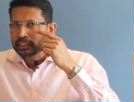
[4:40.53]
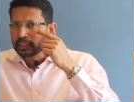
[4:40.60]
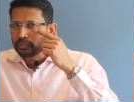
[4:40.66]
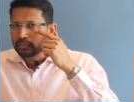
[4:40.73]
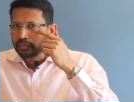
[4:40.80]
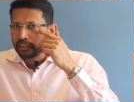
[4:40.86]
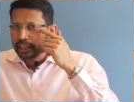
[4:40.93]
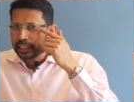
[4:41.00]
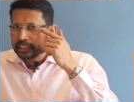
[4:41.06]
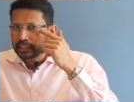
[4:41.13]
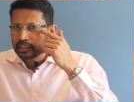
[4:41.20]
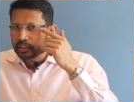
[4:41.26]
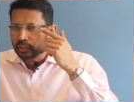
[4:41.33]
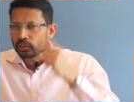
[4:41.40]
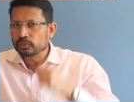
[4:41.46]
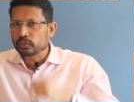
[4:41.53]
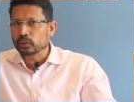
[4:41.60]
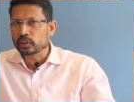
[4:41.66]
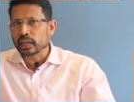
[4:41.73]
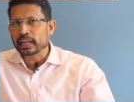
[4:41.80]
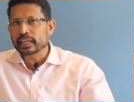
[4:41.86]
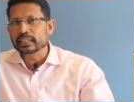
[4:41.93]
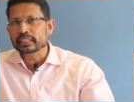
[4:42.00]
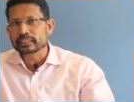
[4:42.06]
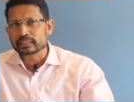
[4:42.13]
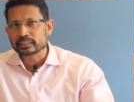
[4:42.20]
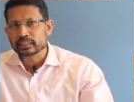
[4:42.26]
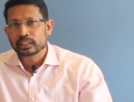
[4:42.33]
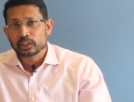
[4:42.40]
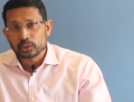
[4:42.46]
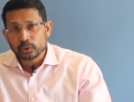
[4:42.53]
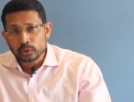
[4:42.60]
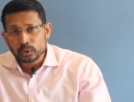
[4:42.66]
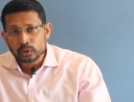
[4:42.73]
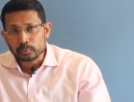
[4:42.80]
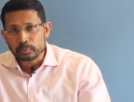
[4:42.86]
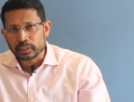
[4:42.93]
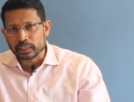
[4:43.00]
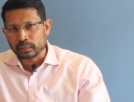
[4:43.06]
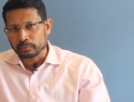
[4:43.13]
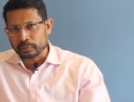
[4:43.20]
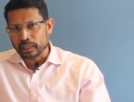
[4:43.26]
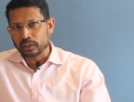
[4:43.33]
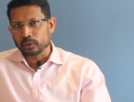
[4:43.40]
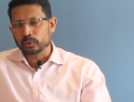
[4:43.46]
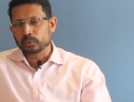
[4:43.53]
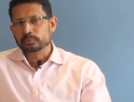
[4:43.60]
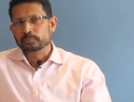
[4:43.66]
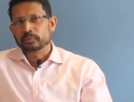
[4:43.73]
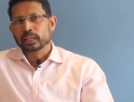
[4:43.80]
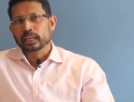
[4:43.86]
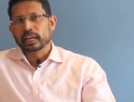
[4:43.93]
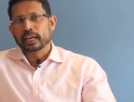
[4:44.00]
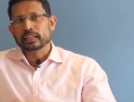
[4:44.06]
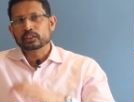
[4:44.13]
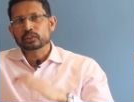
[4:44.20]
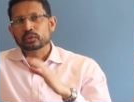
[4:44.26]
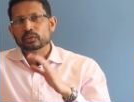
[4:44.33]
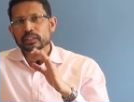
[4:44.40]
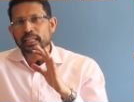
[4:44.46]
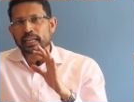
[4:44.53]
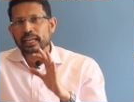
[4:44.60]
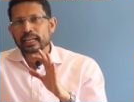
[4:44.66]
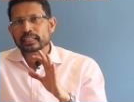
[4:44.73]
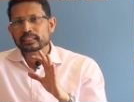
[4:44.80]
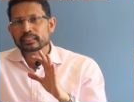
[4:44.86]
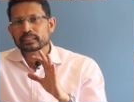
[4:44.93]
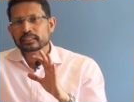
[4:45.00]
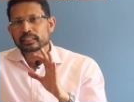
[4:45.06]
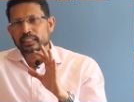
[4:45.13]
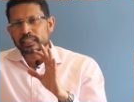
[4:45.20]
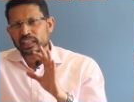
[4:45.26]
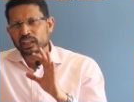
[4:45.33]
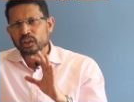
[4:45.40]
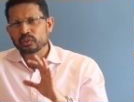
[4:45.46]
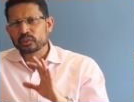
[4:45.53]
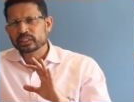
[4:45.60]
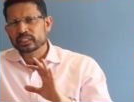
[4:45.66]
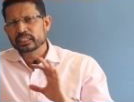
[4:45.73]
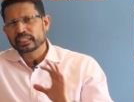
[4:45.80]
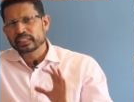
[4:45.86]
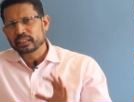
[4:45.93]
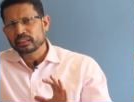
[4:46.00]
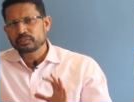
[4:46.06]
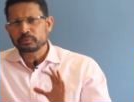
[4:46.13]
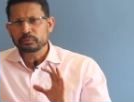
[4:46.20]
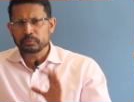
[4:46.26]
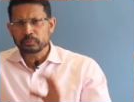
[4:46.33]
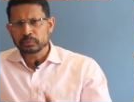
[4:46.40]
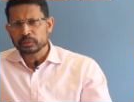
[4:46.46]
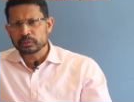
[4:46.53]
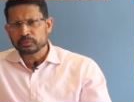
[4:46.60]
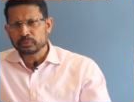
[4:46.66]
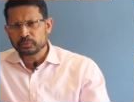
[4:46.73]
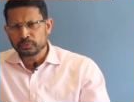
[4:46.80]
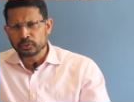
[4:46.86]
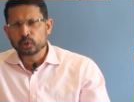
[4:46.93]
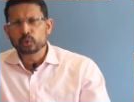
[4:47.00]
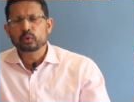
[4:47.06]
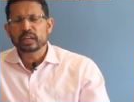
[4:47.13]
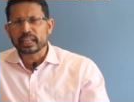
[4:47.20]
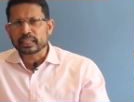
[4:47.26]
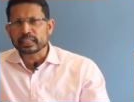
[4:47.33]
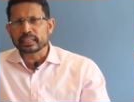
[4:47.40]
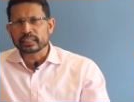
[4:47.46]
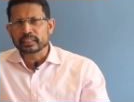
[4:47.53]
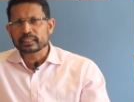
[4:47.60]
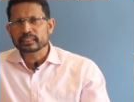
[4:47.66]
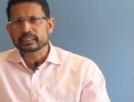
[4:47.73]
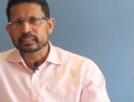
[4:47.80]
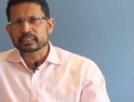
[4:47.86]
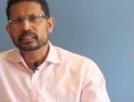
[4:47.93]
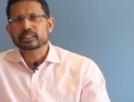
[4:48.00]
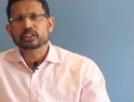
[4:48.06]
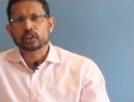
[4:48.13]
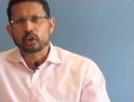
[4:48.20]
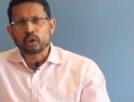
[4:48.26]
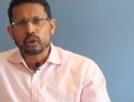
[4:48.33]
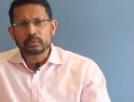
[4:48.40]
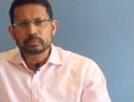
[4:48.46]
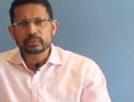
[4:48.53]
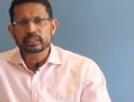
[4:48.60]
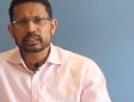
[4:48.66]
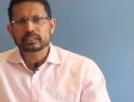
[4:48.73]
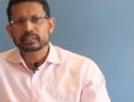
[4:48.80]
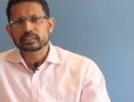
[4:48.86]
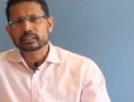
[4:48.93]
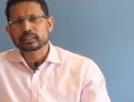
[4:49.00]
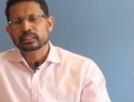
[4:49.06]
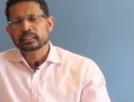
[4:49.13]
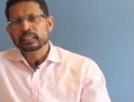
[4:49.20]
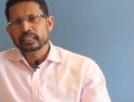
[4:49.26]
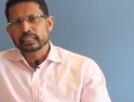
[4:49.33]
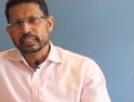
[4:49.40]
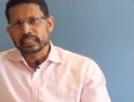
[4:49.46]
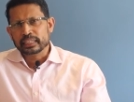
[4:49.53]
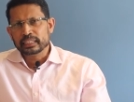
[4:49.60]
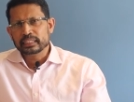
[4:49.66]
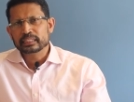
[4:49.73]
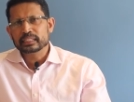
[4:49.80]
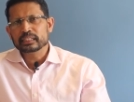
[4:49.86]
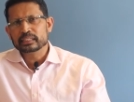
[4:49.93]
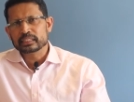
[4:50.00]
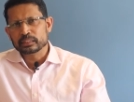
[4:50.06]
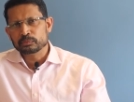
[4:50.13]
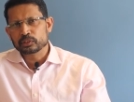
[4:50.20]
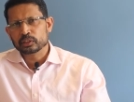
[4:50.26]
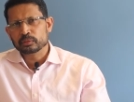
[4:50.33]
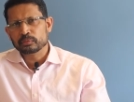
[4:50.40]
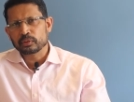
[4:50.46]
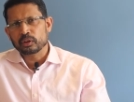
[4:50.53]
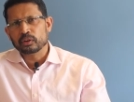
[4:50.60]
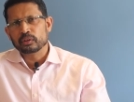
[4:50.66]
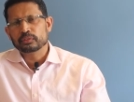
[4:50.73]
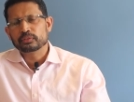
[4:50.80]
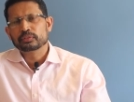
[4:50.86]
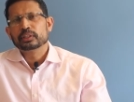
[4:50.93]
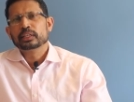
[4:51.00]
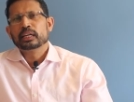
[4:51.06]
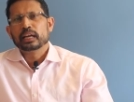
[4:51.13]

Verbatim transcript: the white of our eyes could become yellow. And so that, along with a little flu-like illness, is the commonest initial symptom of